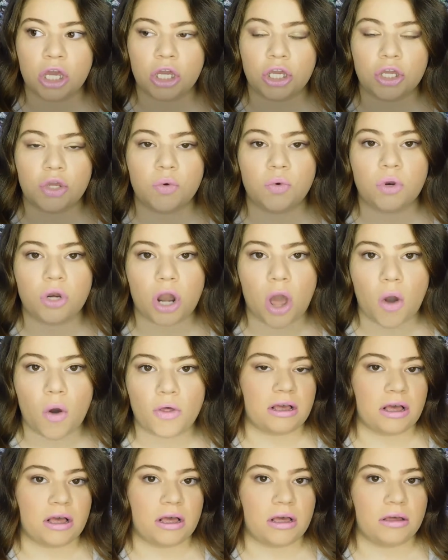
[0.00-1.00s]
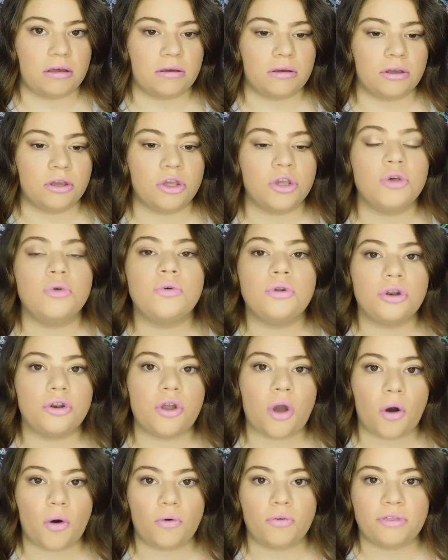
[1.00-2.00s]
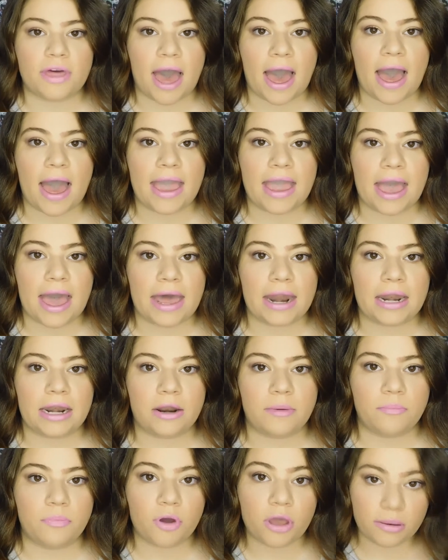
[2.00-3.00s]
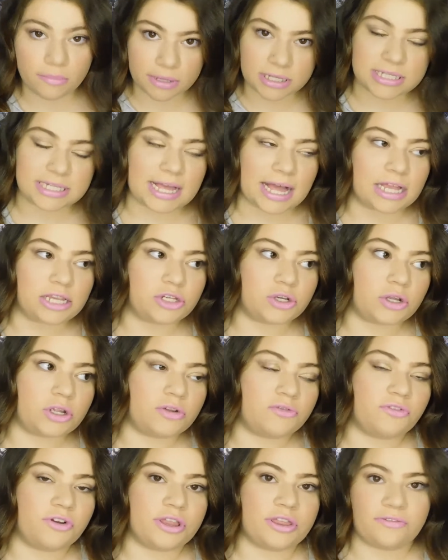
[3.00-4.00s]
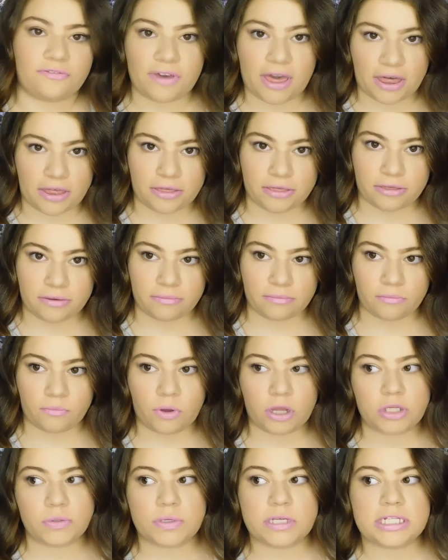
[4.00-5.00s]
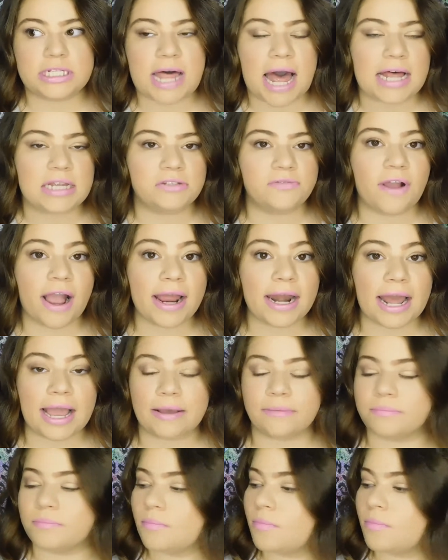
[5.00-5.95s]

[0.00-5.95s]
you'd know that I had an appointment scheduled for the 5th, which was last Friday.